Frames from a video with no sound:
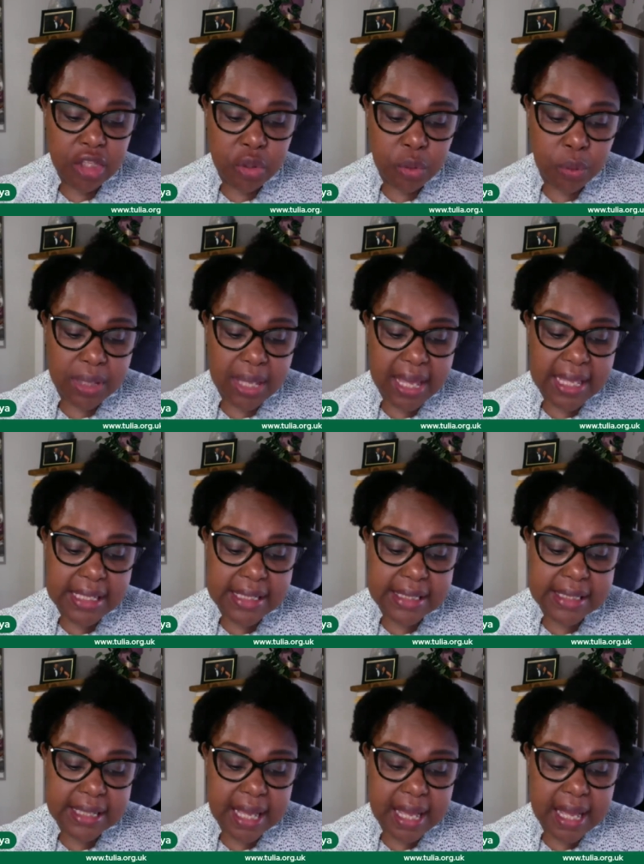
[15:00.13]

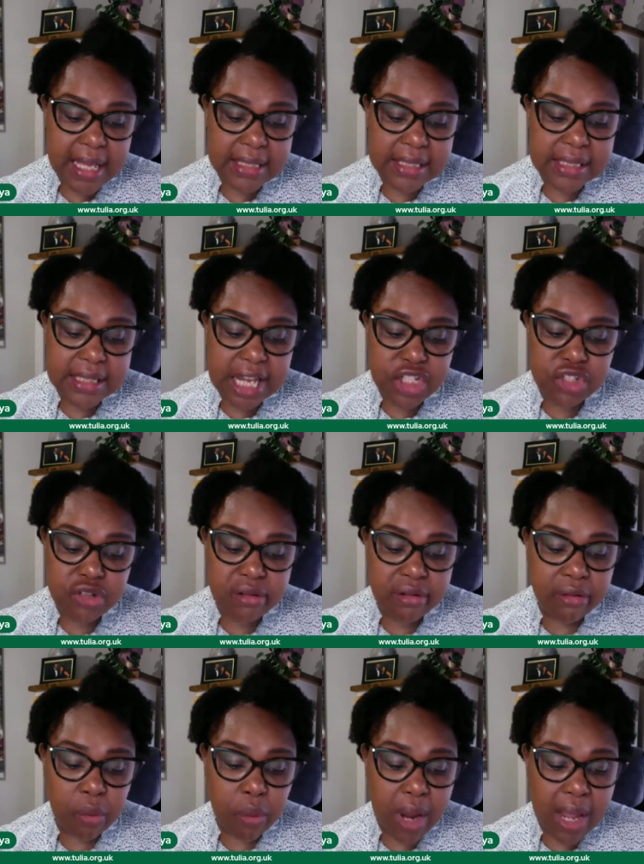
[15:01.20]
UK's
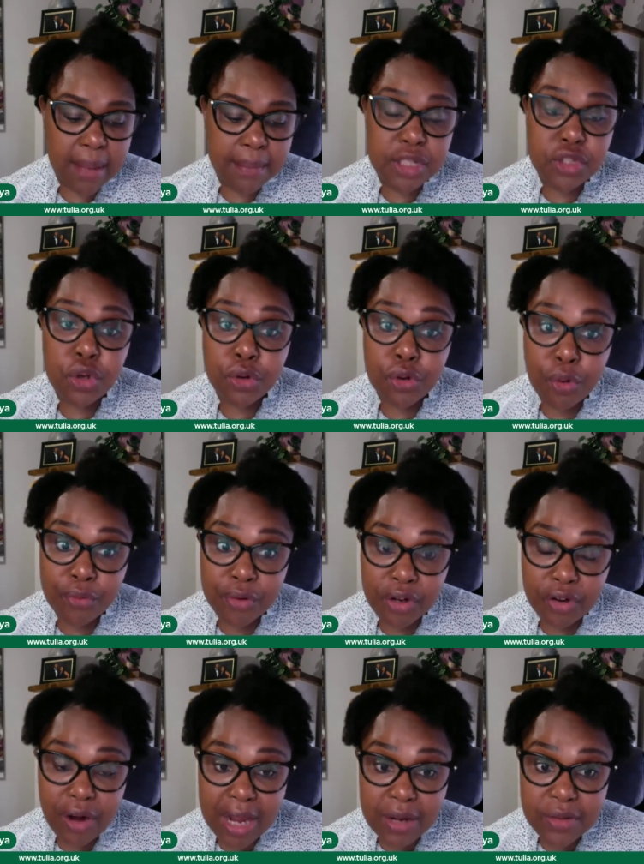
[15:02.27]
statutory requirements on
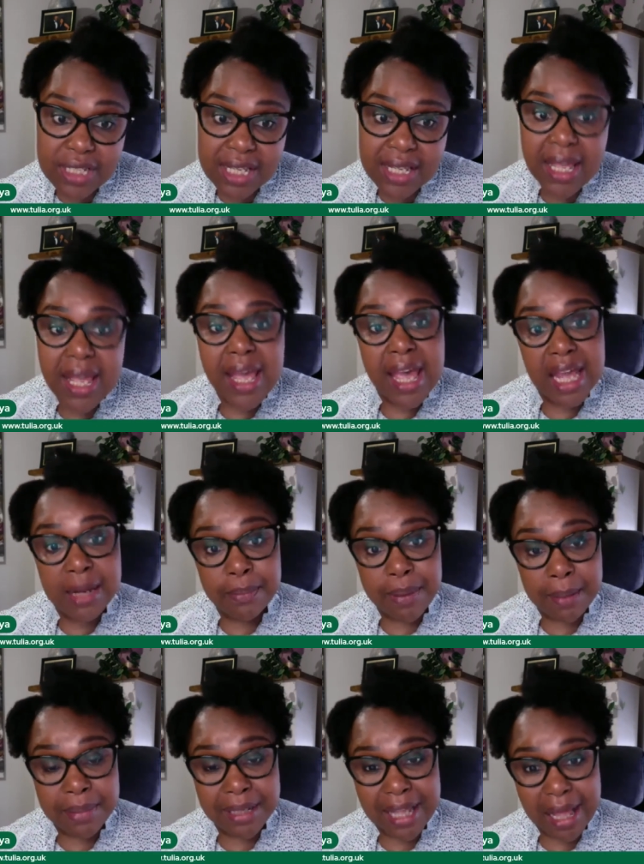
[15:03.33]
overcrowding and
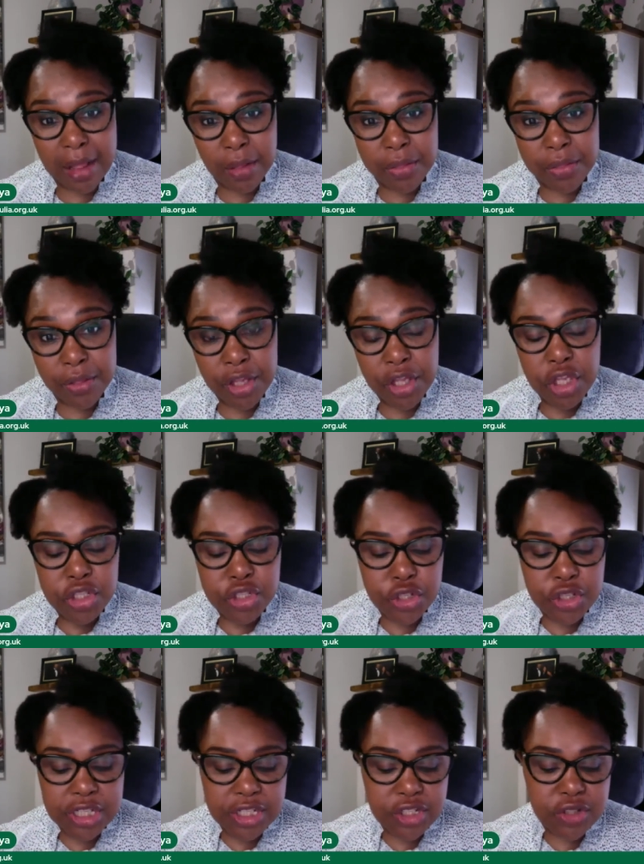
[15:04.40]
public health. So
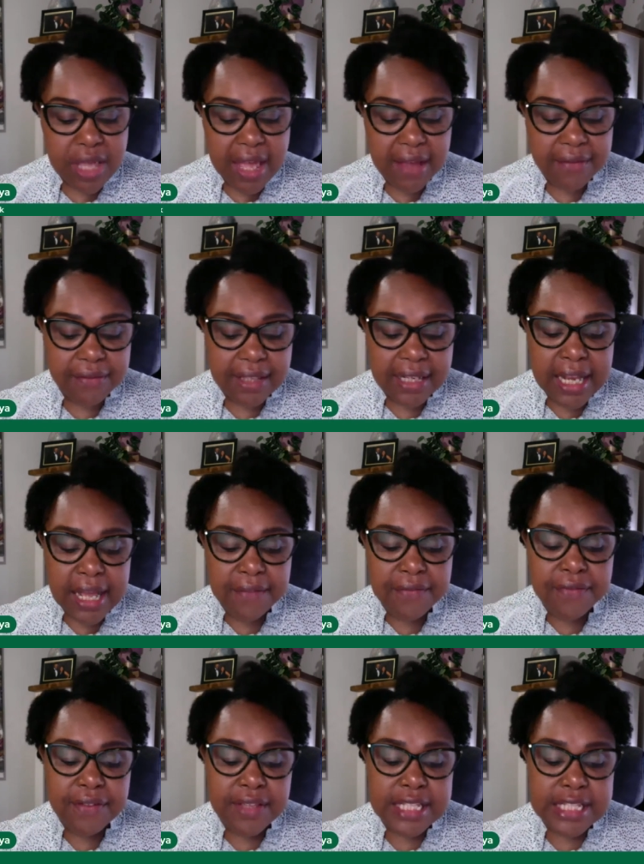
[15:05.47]
you need to have
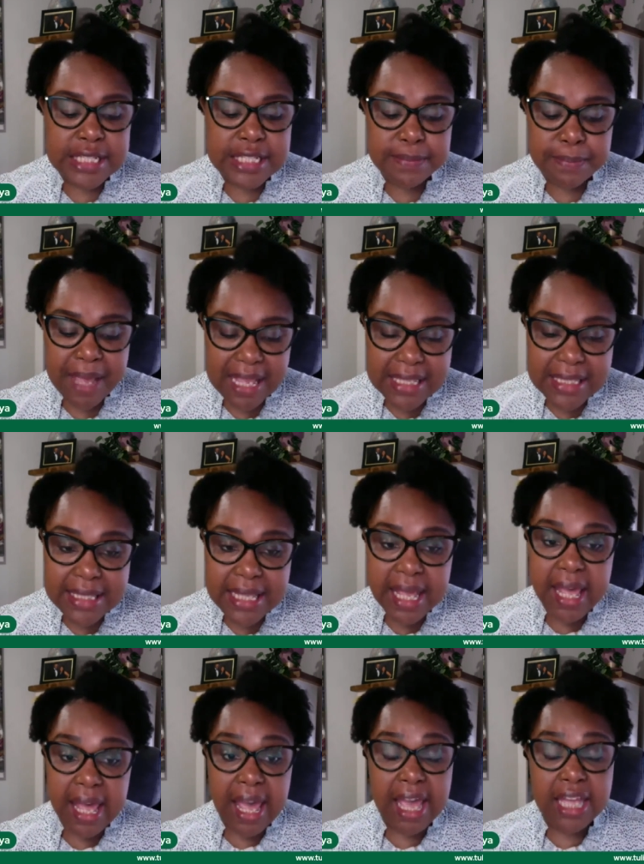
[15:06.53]
enough space.
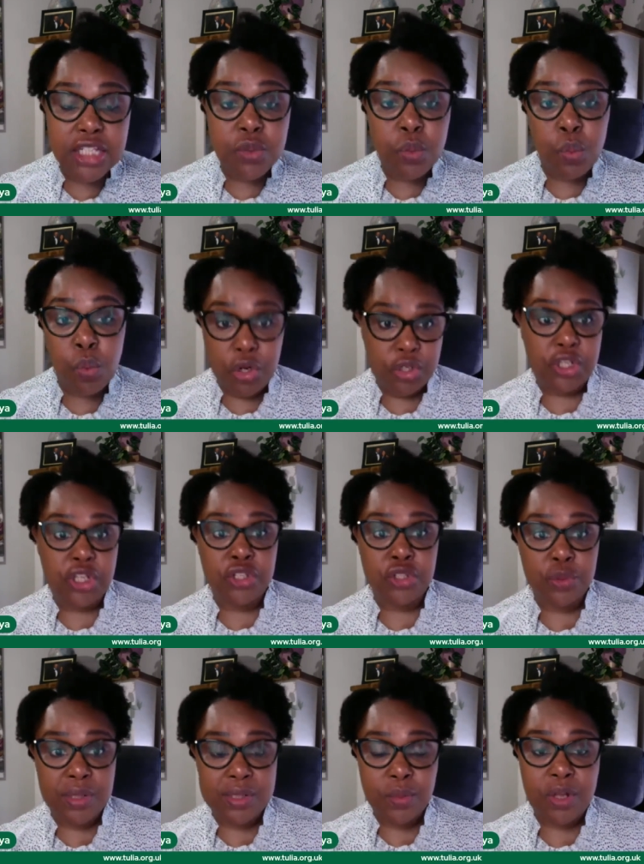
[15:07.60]
And what you can
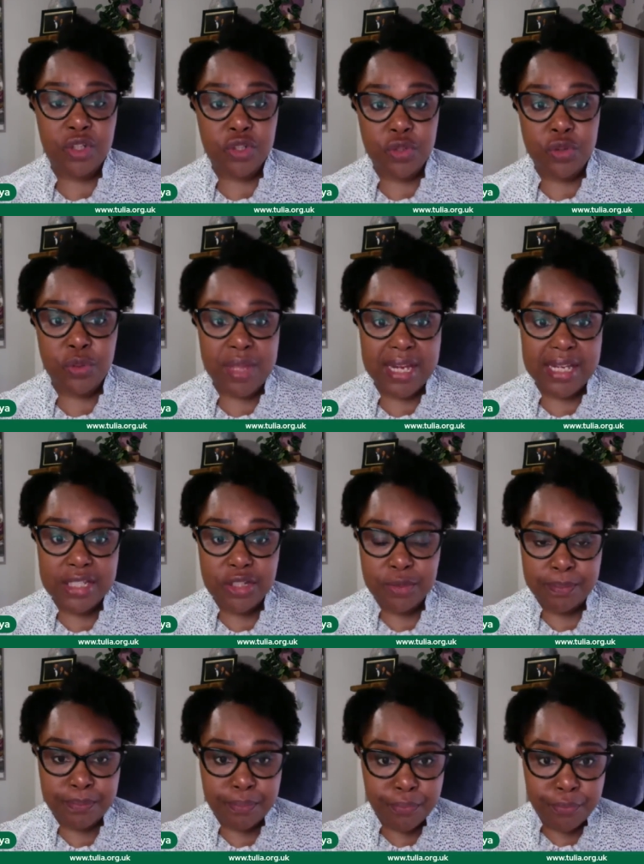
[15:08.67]
do as well to do that is
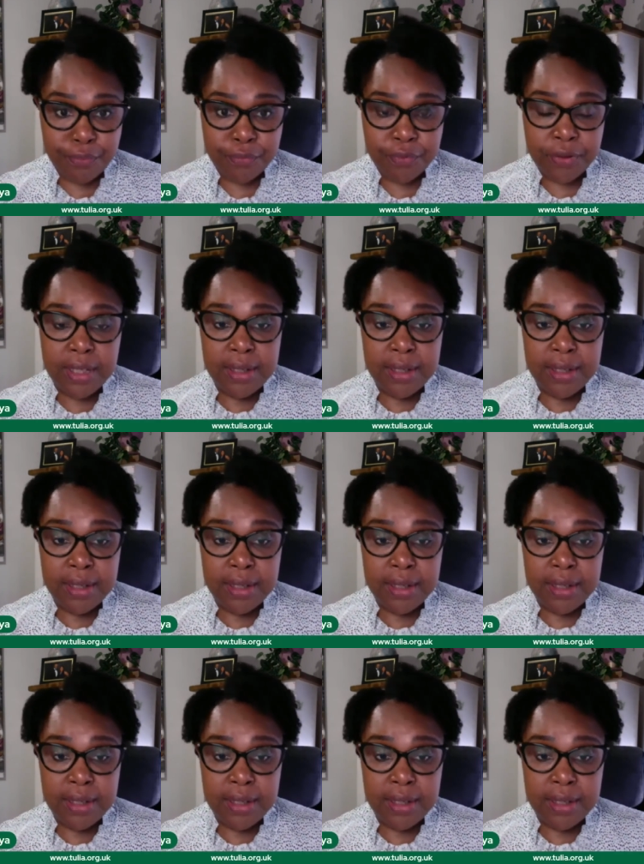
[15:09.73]
to prove